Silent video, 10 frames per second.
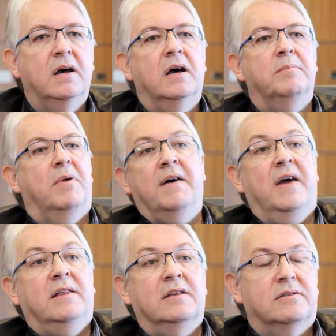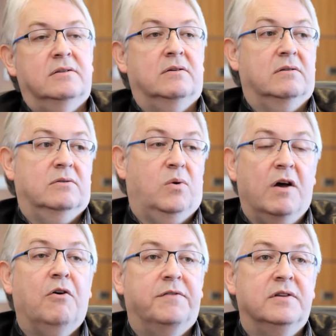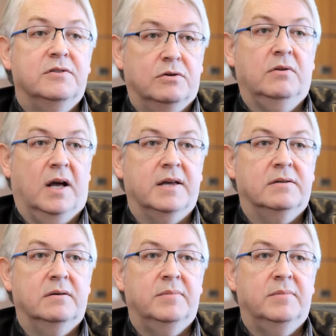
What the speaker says: And by then, it's quite often too late,